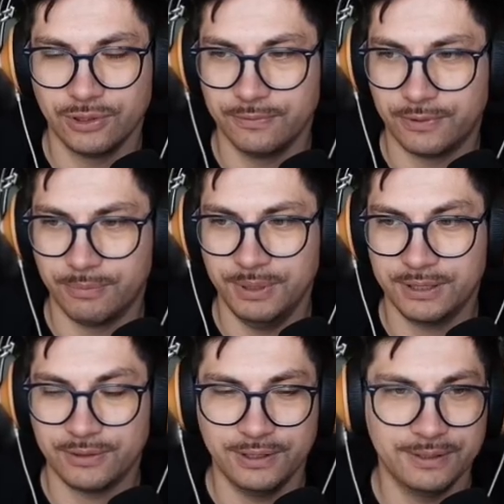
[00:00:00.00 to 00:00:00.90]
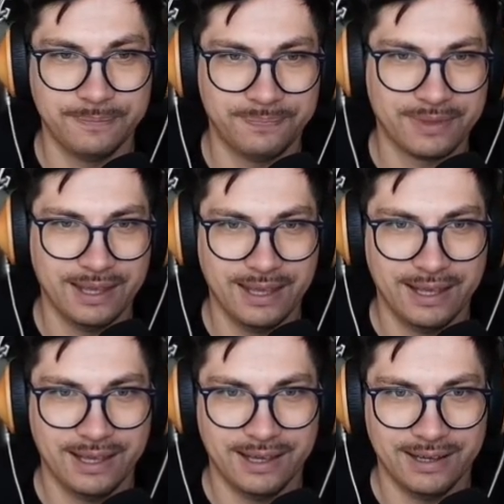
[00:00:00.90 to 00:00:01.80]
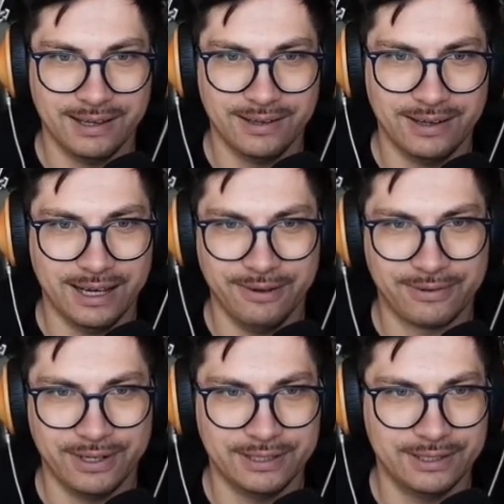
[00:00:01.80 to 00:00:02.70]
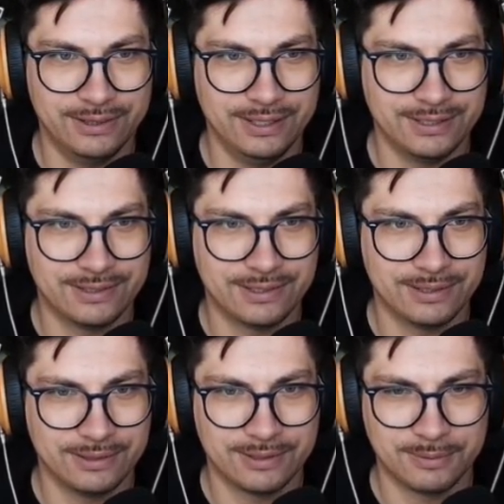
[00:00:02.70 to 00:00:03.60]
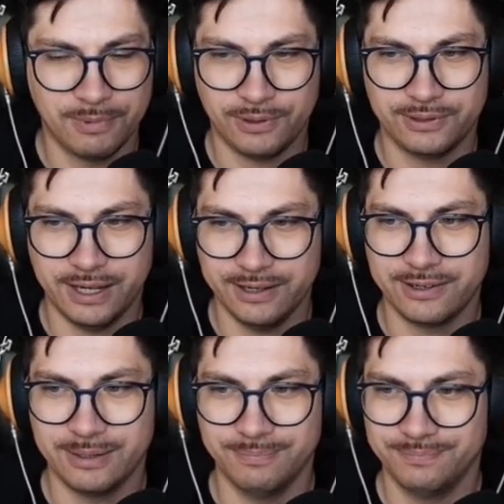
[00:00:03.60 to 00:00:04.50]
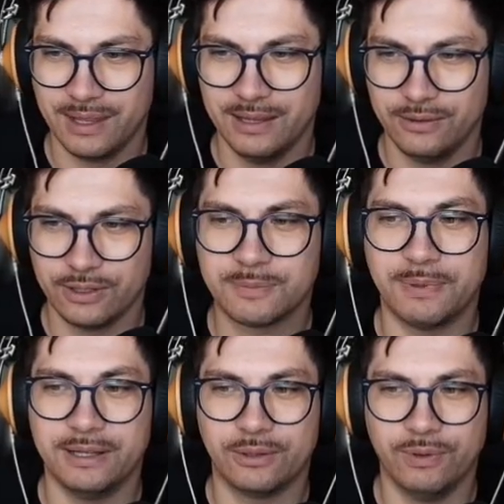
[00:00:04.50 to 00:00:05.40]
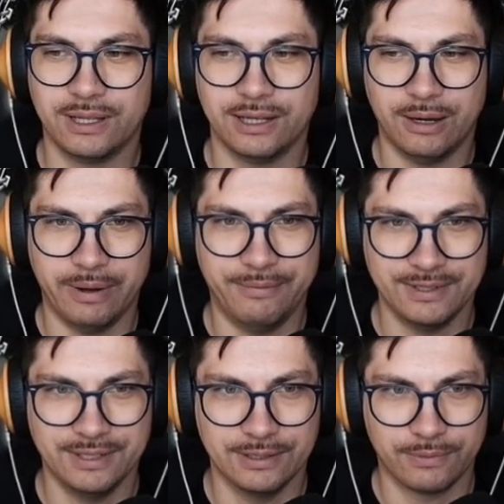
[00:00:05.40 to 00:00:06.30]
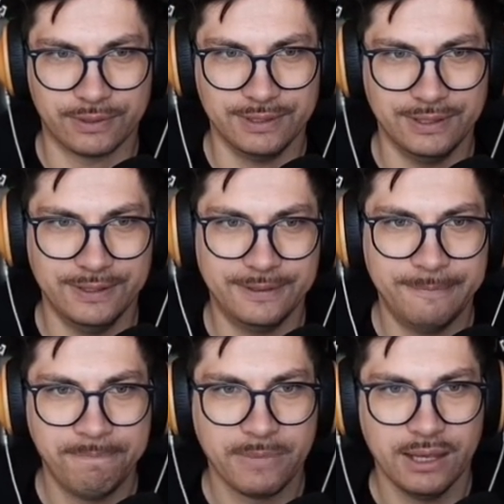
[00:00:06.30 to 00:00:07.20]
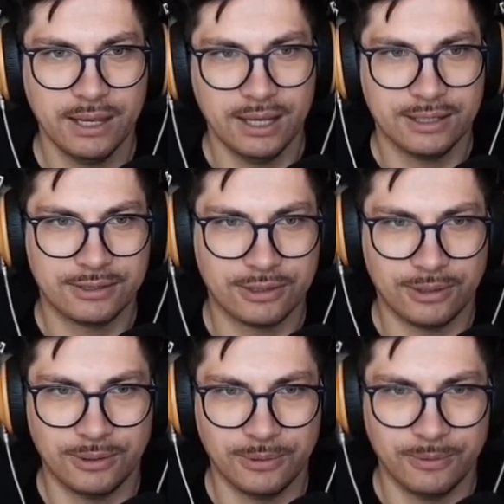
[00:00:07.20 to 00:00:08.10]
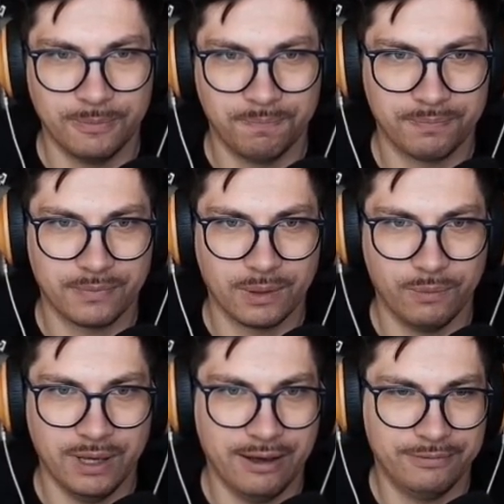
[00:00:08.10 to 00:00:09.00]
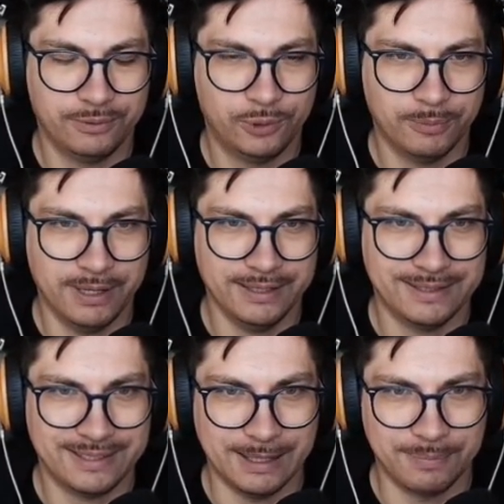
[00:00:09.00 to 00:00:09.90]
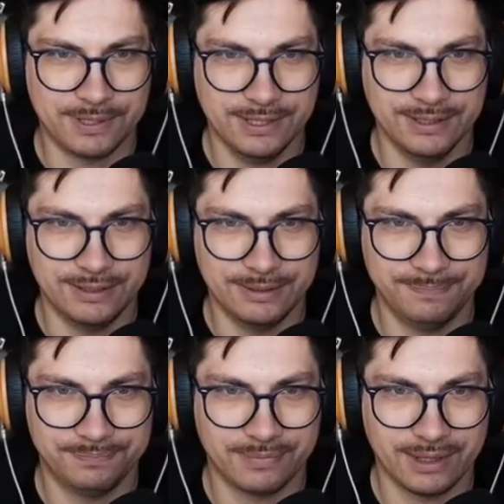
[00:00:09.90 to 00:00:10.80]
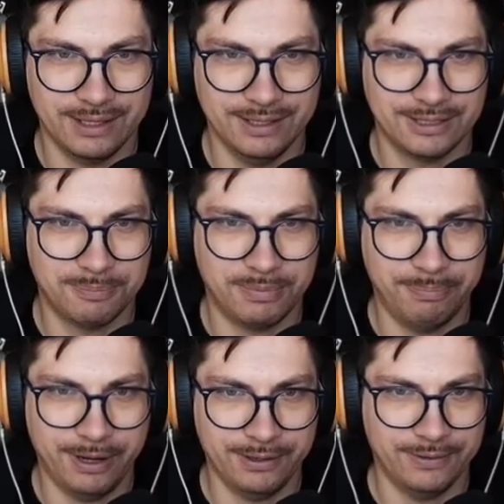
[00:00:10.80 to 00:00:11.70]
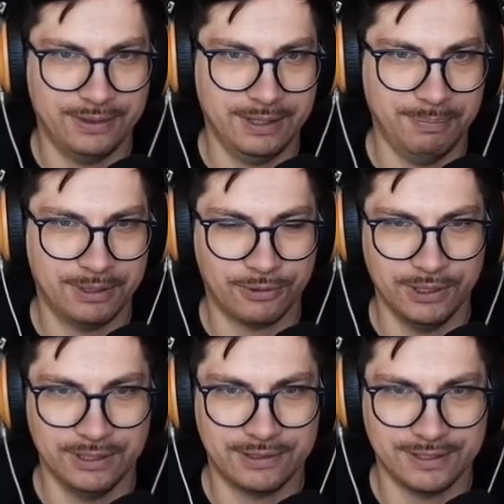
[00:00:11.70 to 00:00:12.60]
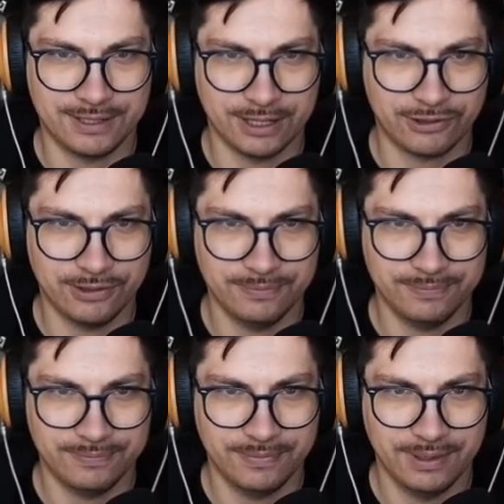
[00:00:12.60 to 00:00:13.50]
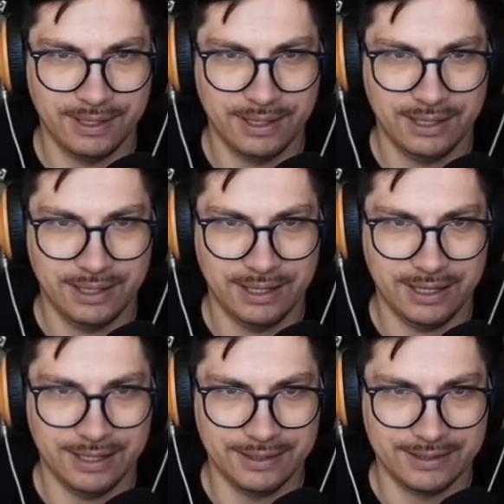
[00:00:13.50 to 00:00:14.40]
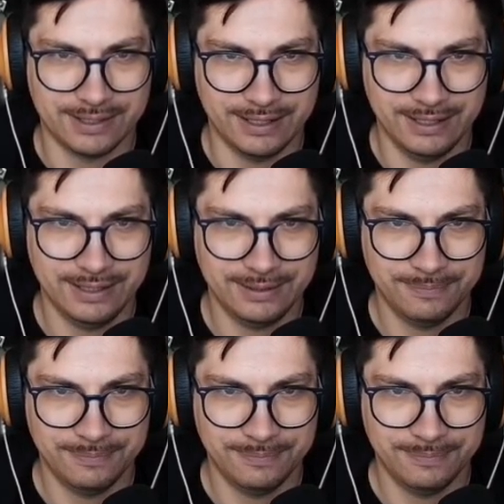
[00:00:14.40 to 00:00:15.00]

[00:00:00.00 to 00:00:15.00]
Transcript: for Bitcoin. I have created this small diagram to explain quickly how everything is working here. So we have two main steps here: is preparing the Bitcoin transaction and signing it,